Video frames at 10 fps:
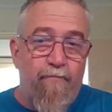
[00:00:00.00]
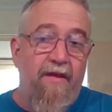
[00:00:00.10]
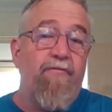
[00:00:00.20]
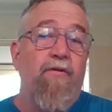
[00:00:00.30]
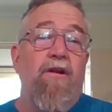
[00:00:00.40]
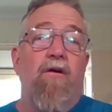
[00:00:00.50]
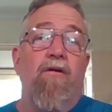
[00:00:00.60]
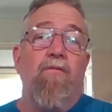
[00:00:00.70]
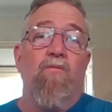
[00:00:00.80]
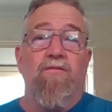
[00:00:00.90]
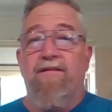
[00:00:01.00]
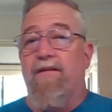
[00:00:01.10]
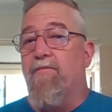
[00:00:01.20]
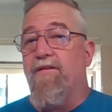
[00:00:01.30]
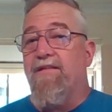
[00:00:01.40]
If we don't, we'll see
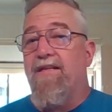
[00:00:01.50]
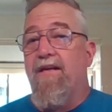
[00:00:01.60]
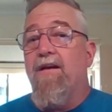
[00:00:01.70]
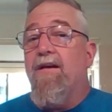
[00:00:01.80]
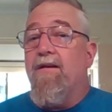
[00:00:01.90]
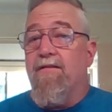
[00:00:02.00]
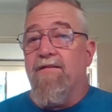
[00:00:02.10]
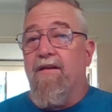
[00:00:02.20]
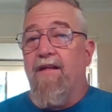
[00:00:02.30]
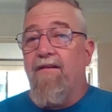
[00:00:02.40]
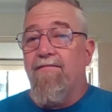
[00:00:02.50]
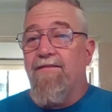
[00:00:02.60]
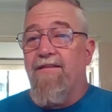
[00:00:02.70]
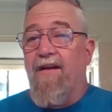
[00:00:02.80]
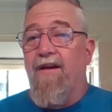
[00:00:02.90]
when you see it. Until then,
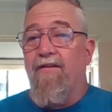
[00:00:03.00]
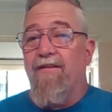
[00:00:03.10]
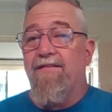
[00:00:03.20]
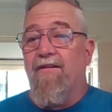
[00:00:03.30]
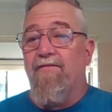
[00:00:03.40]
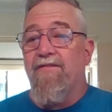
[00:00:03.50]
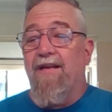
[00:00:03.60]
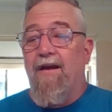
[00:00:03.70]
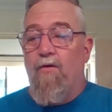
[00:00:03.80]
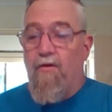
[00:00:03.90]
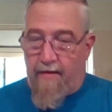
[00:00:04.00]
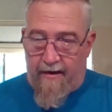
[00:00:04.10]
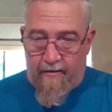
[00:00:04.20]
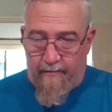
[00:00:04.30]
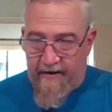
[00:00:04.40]
take care of yourselves. Oh,
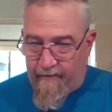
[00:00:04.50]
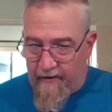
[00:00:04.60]
hang on a minute.